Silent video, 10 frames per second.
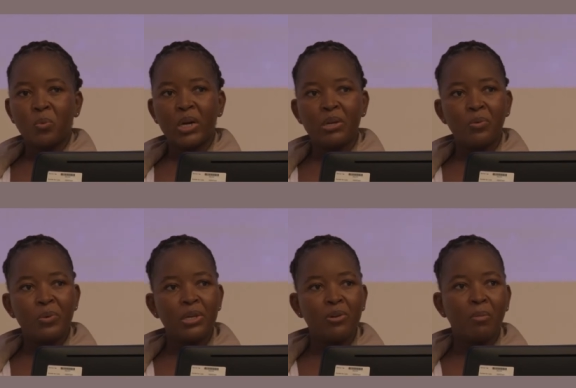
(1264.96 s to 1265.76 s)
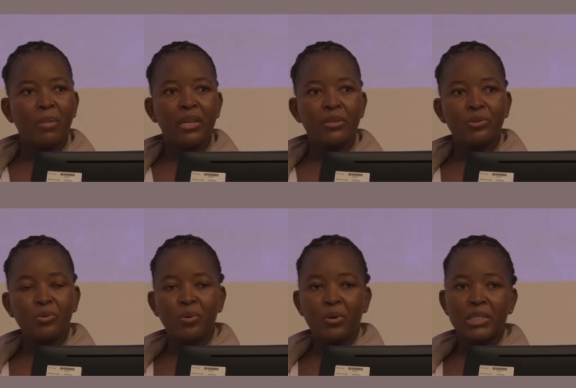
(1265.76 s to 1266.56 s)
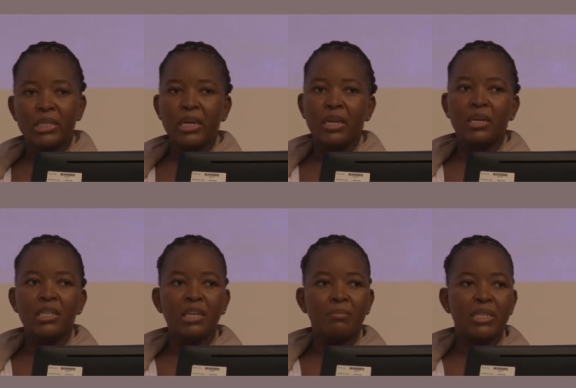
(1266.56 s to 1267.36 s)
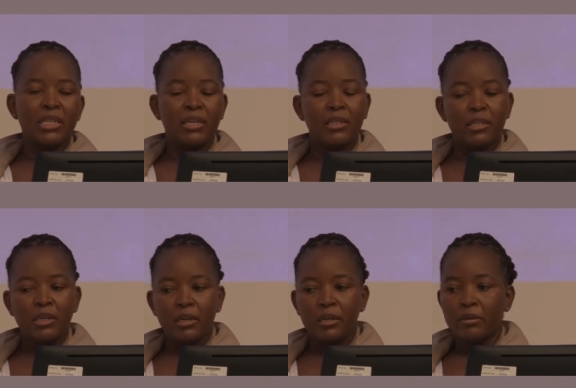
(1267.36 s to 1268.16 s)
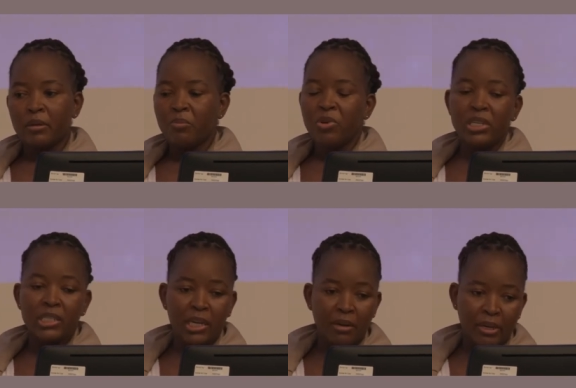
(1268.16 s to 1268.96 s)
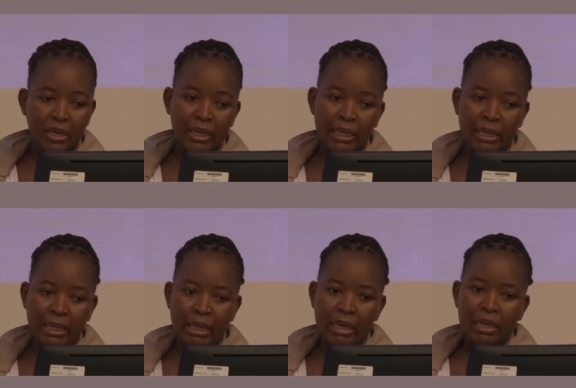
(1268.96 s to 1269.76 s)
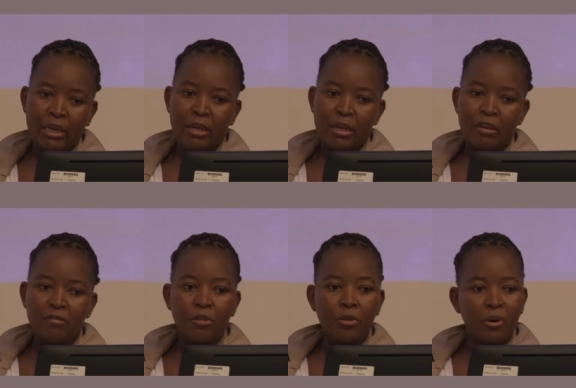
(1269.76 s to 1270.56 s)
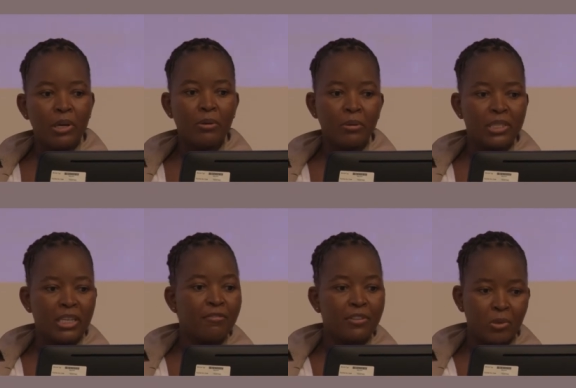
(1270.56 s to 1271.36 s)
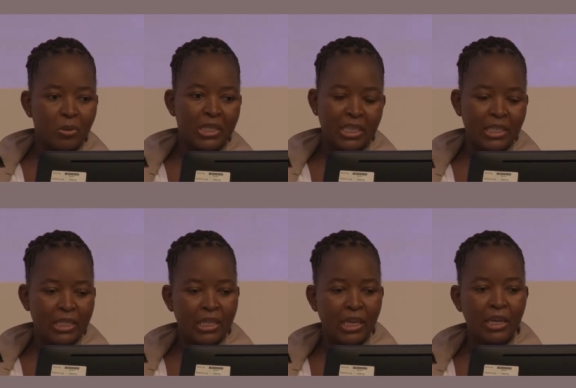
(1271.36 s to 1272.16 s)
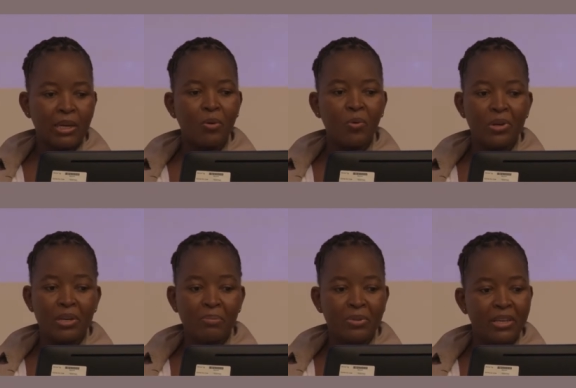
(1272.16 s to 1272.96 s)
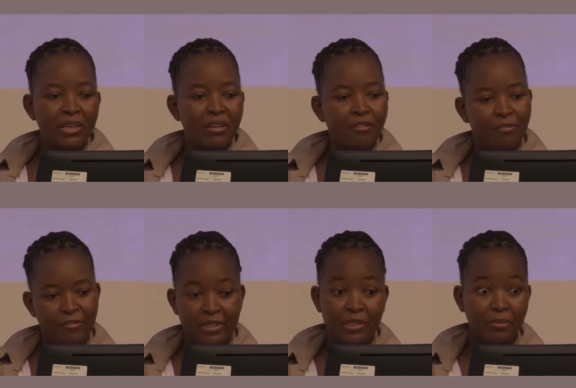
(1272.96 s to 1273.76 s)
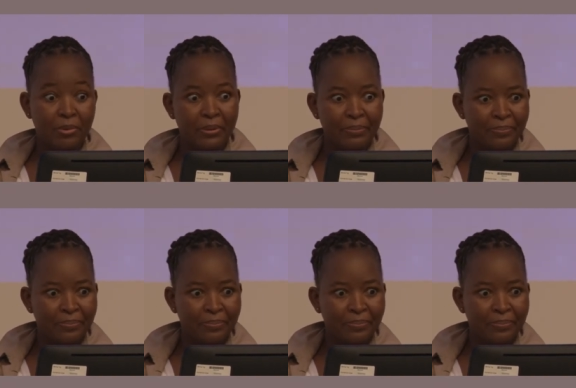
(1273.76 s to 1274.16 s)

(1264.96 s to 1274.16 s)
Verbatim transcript: what we normally do because intermittent uh, monitoring, even though it will save resources, wouldn't be feasible.